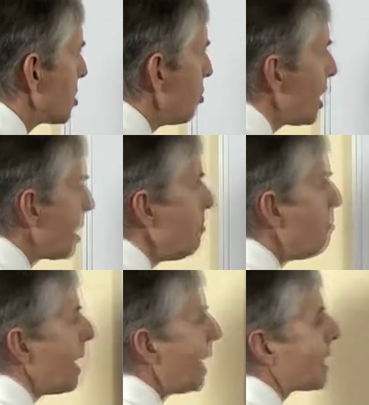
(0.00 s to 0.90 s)
So we
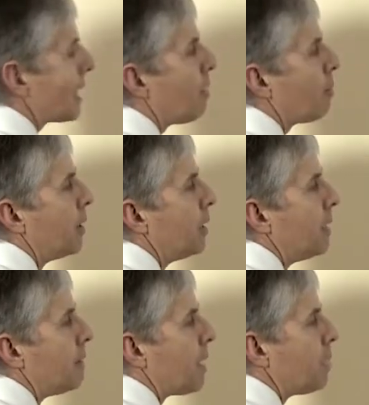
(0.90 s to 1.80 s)
can make up
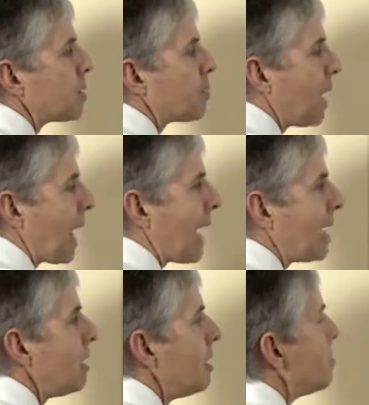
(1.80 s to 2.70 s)
numbers by
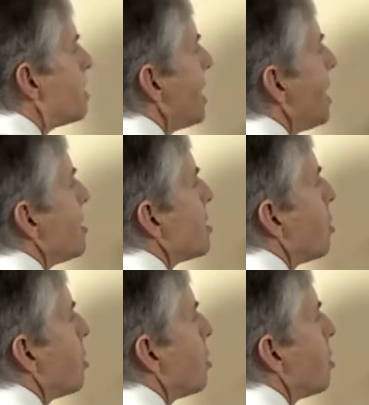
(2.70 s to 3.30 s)
adding them together.